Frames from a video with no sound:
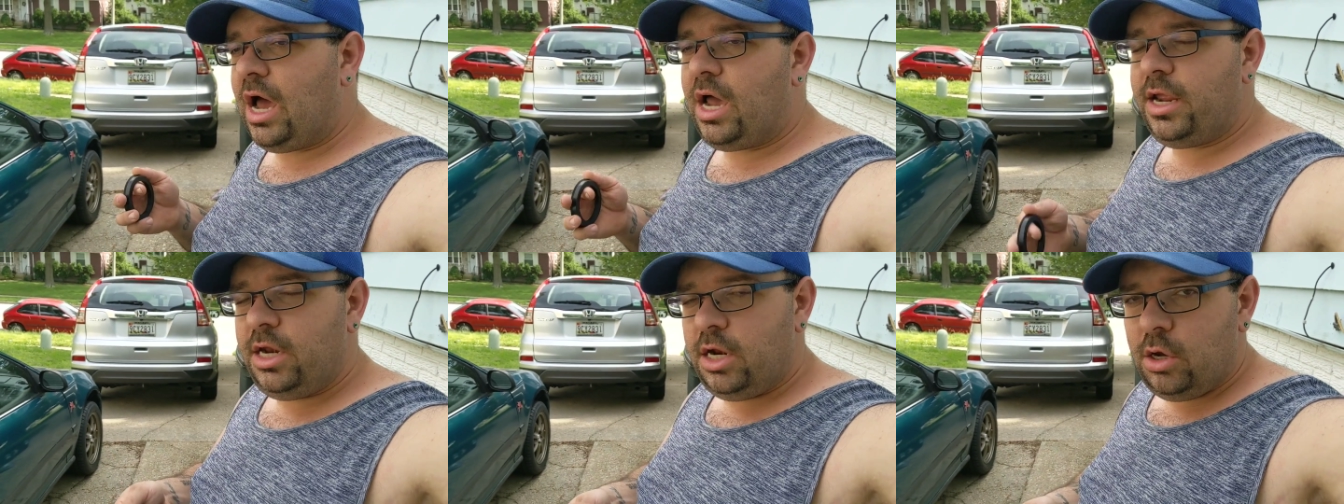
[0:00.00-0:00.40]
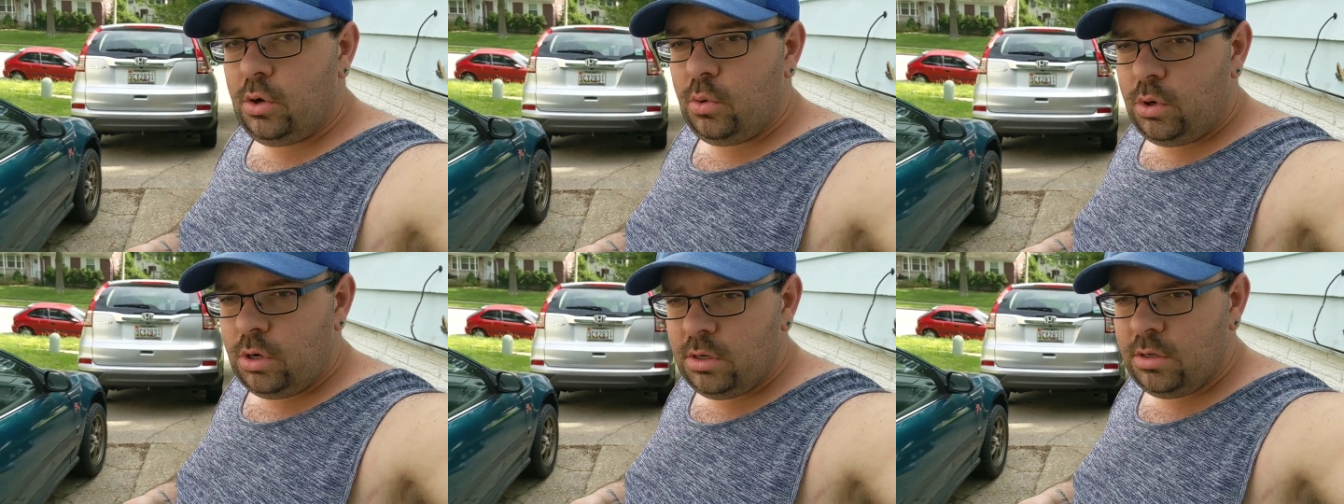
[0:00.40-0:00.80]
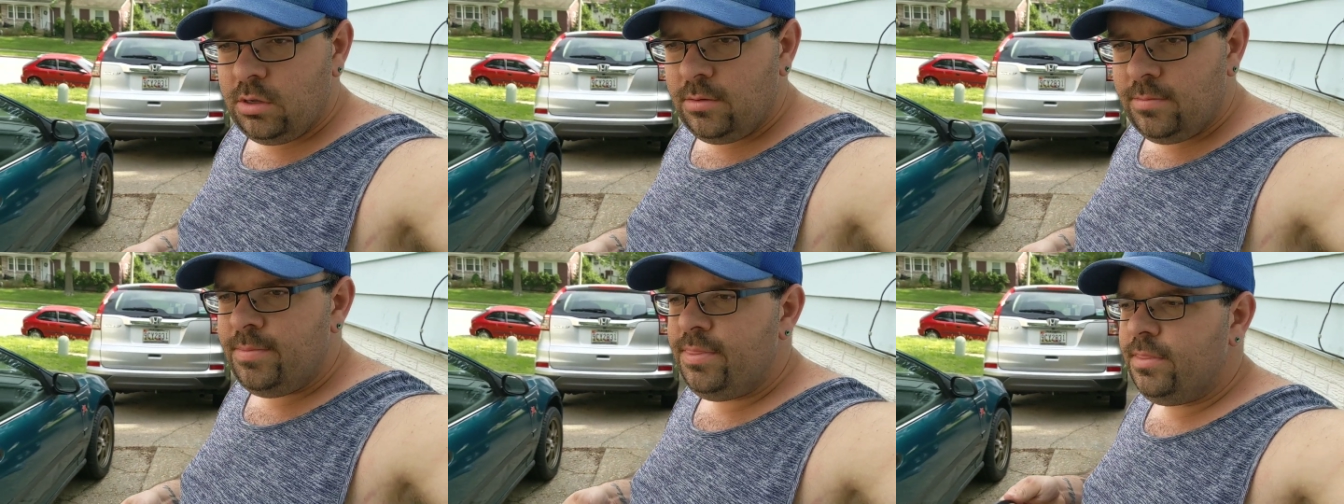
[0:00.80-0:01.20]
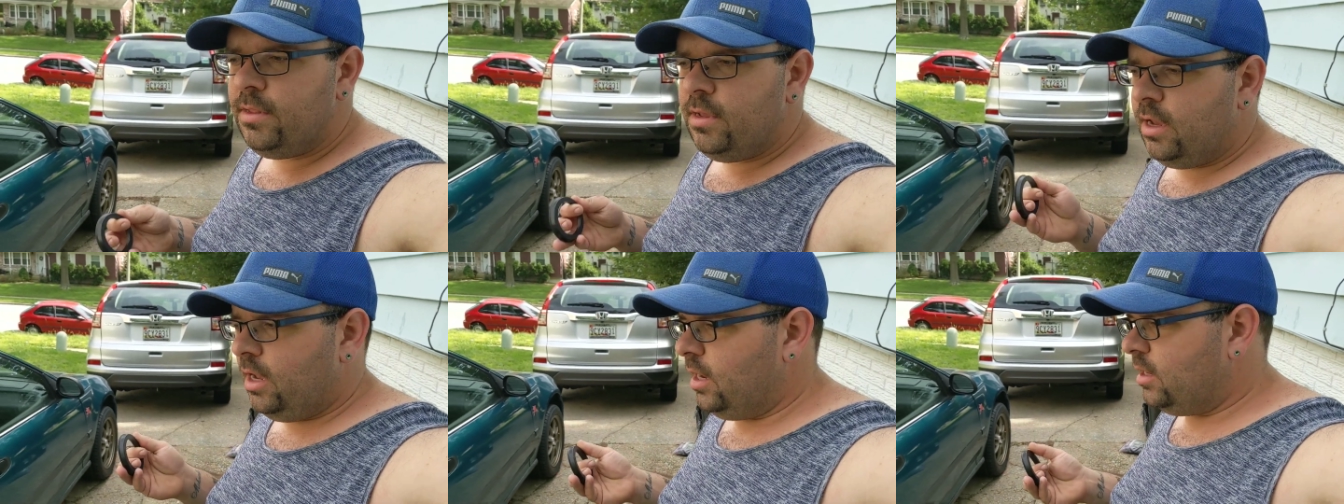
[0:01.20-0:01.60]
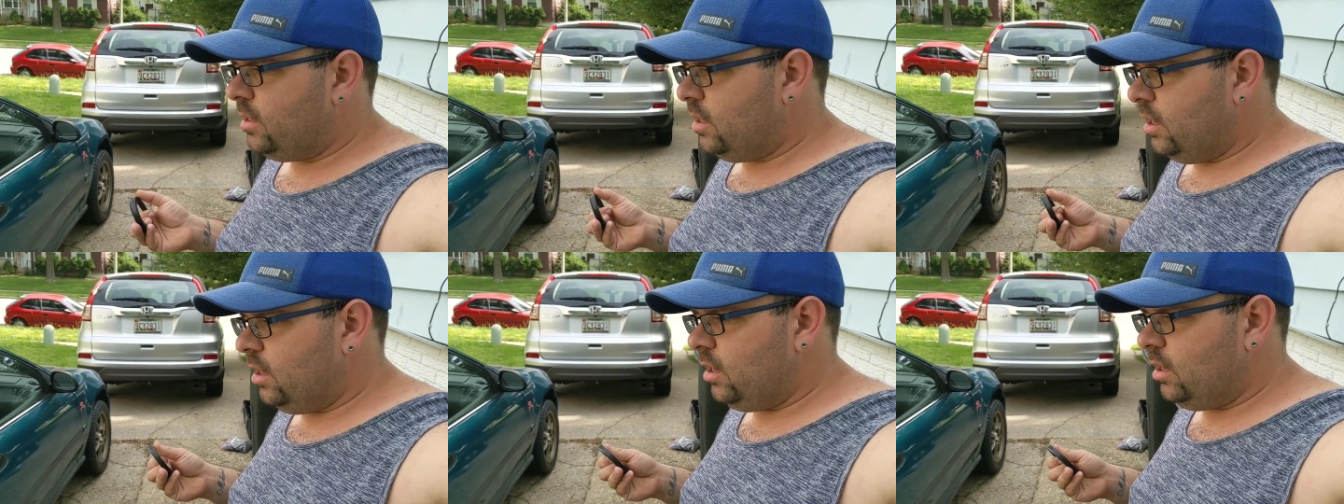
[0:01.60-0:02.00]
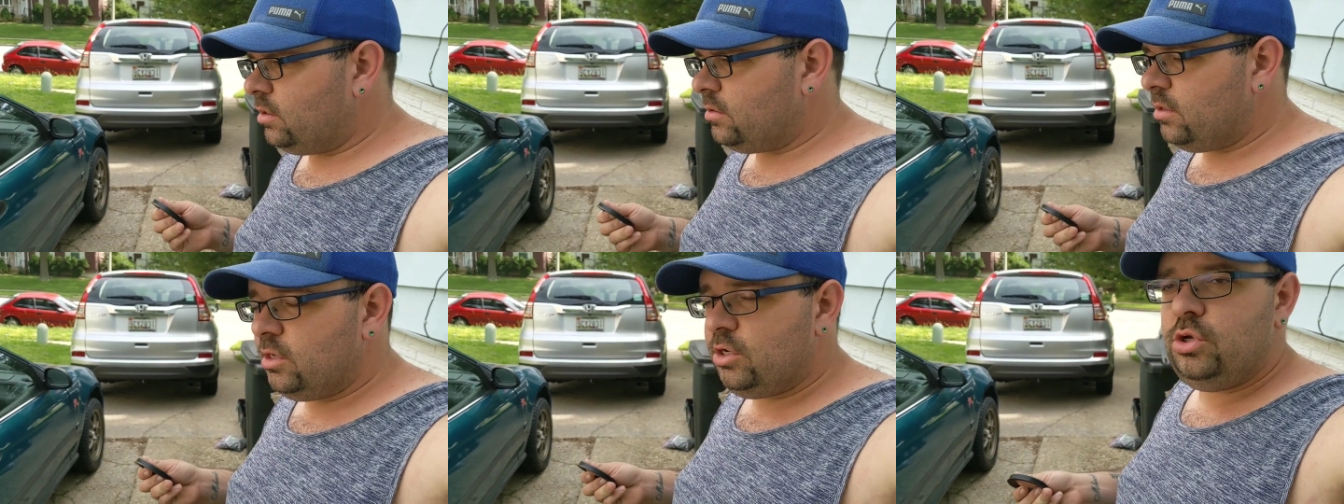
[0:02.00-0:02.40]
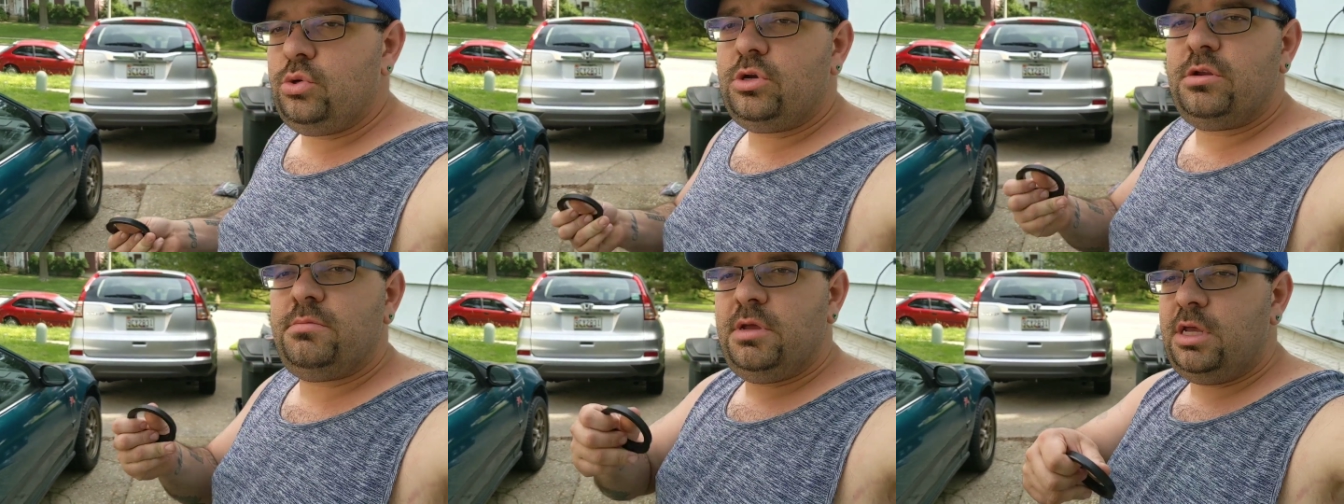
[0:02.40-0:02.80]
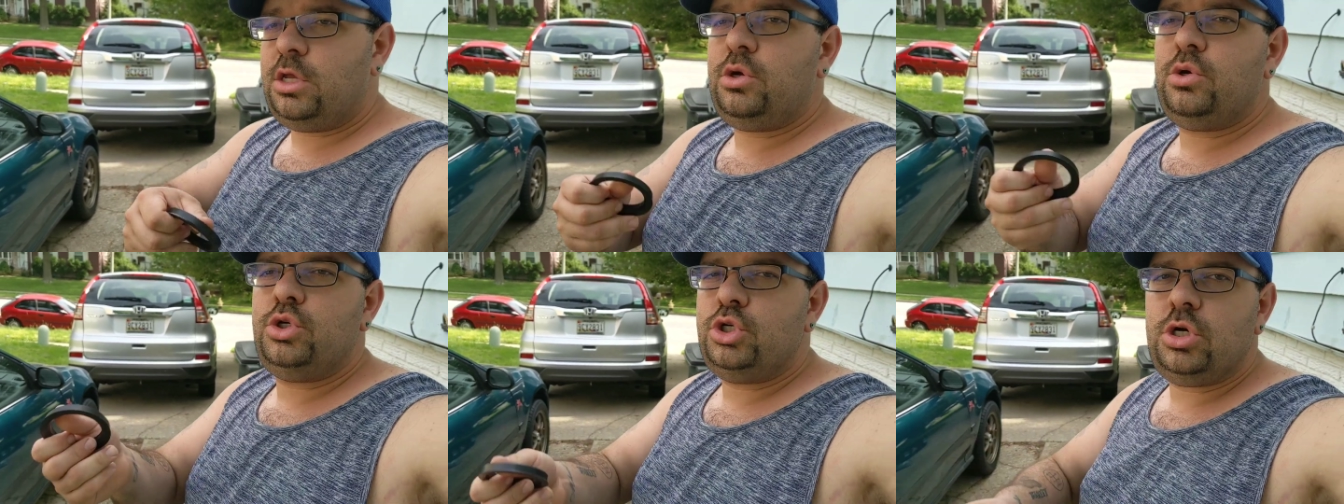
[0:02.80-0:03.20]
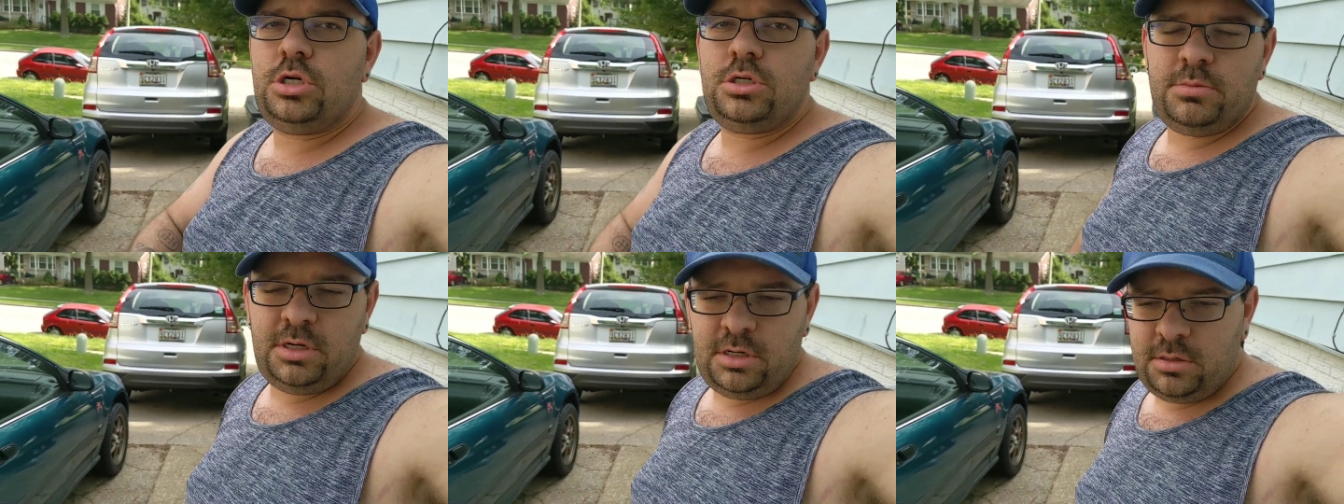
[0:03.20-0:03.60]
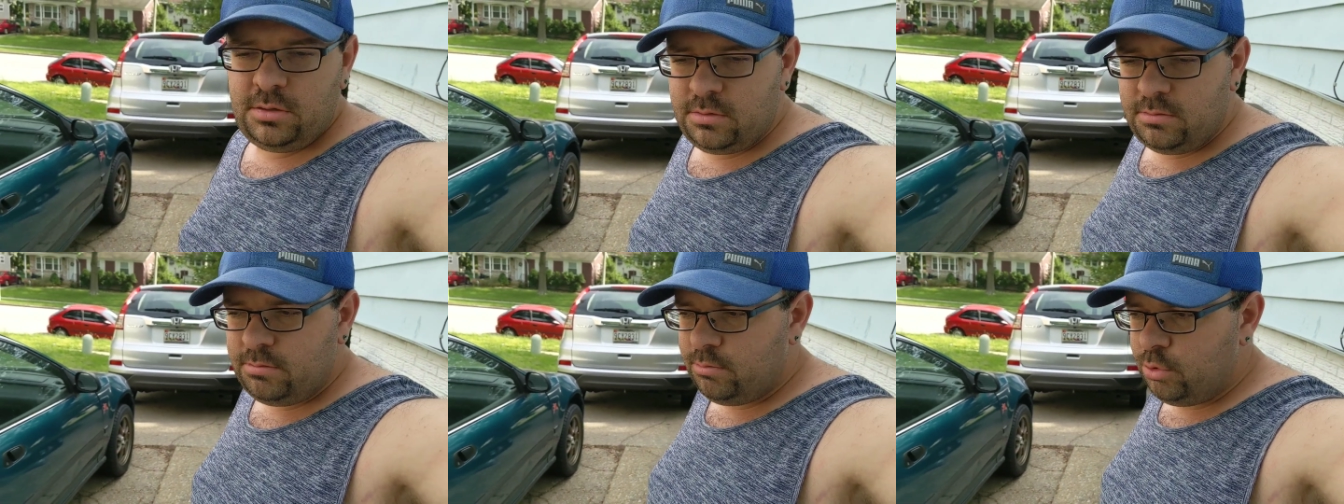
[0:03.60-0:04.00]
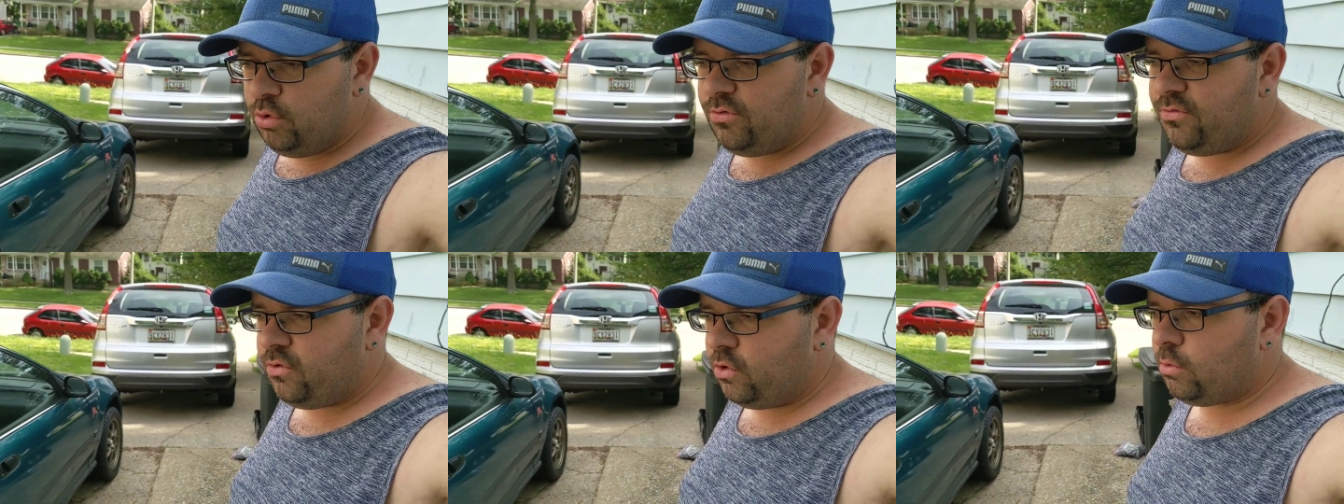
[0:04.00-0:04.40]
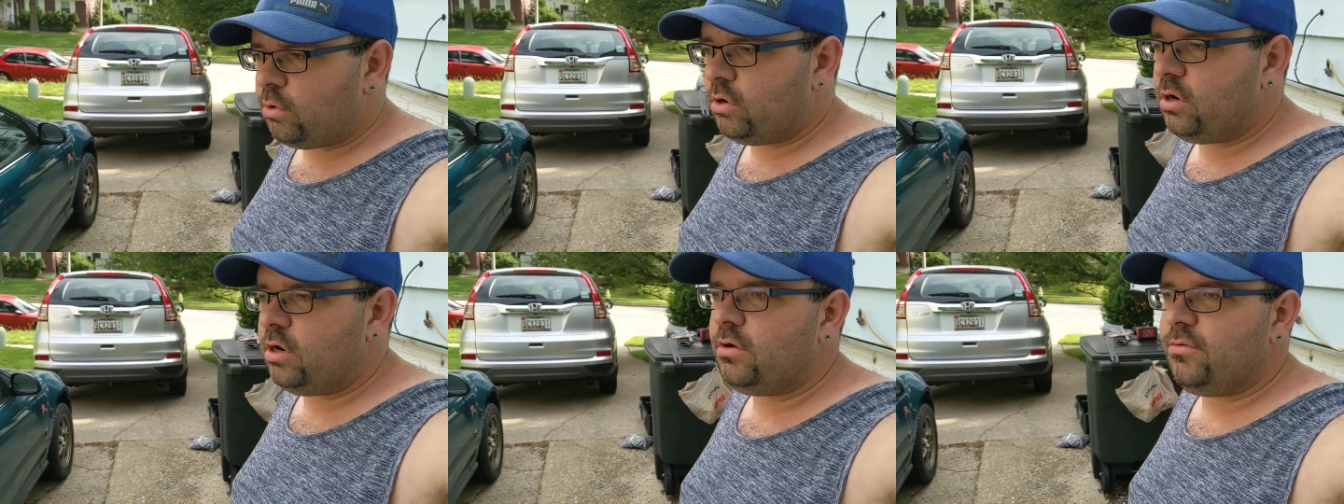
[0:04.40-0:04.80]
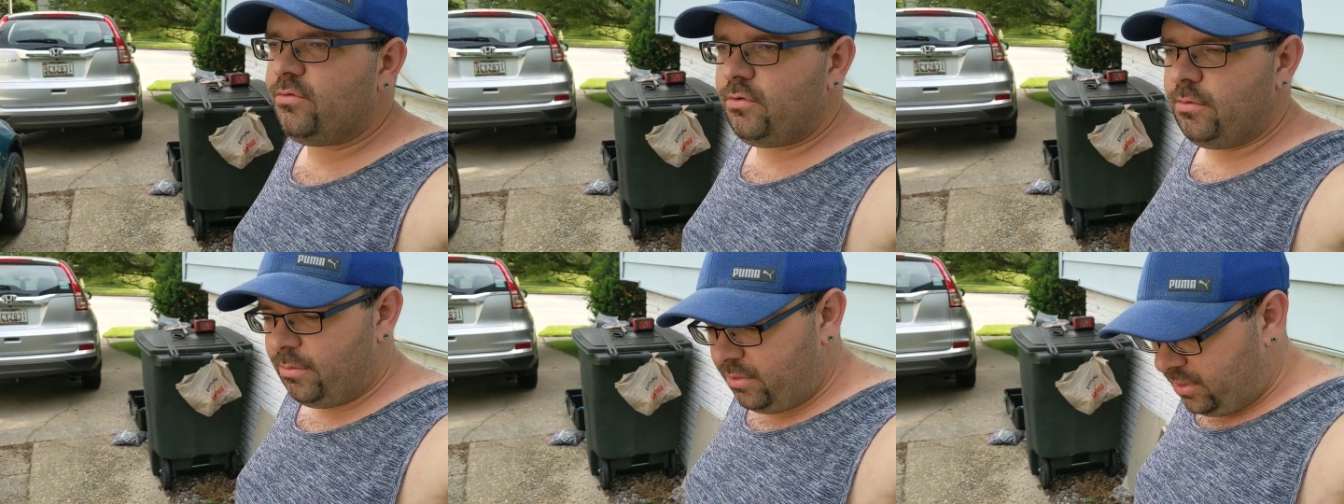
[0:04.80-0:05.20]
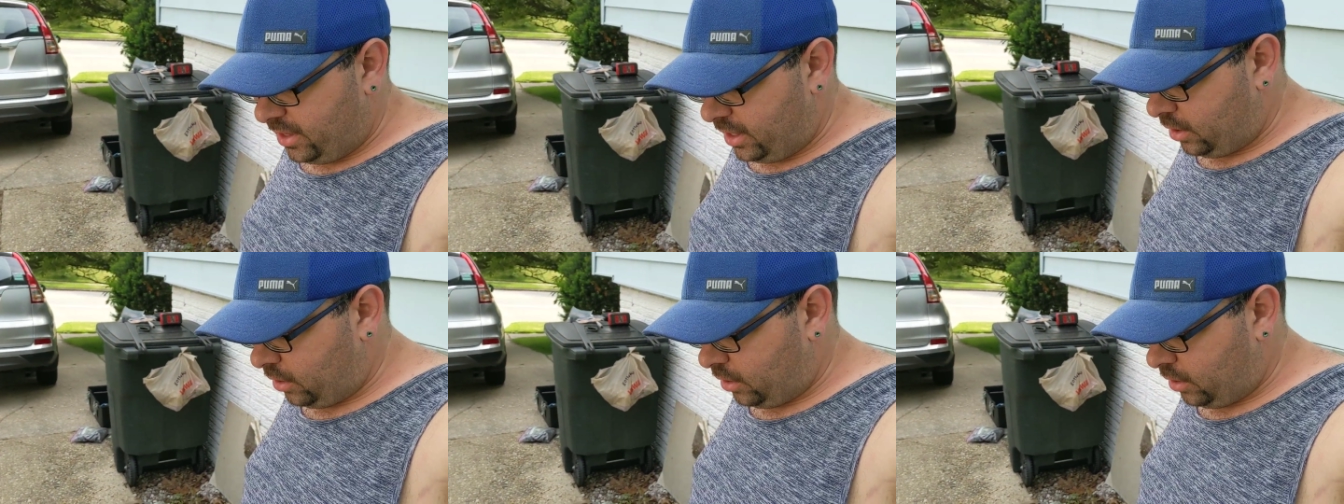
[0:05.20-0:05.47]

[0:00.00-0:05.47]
what I know, and then you can make your judgment and move forward from